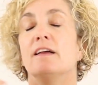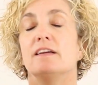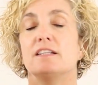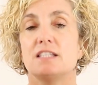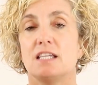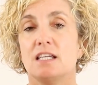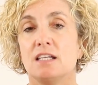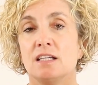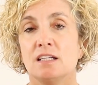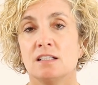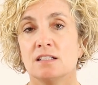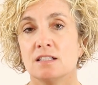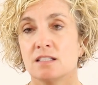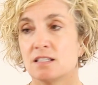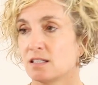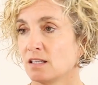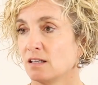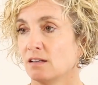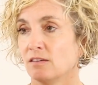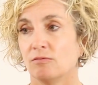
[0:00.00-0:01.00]

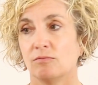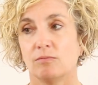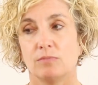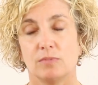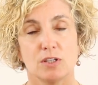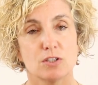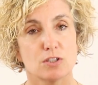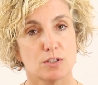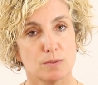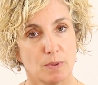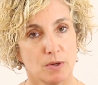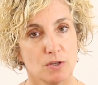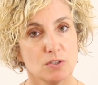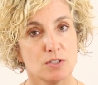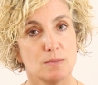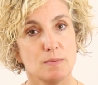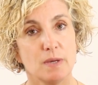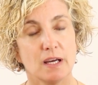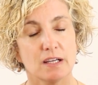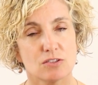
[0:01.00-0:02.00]
Teens, they're supposed
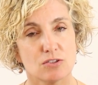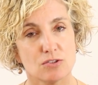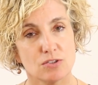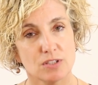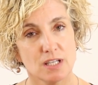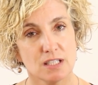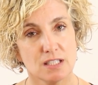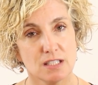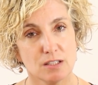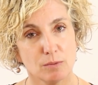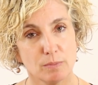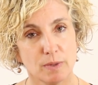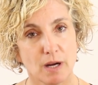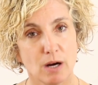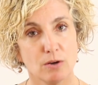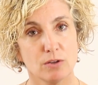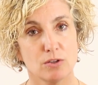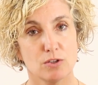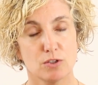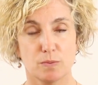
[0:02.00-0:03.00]
to be exercising their
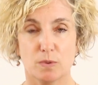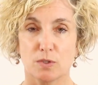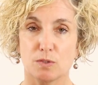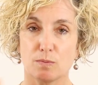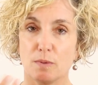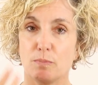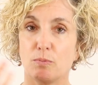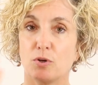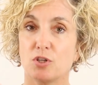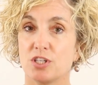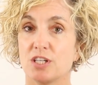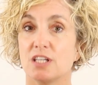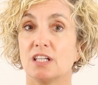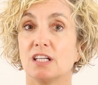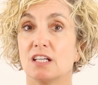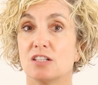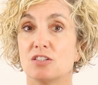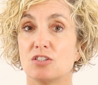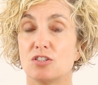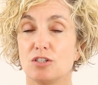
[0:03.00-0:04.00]
power, they're supposed to be pushing
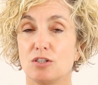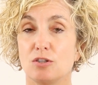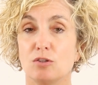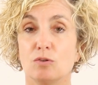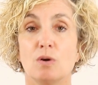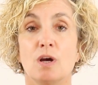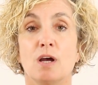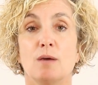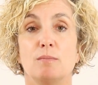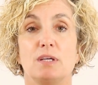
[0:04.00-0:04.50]
against you,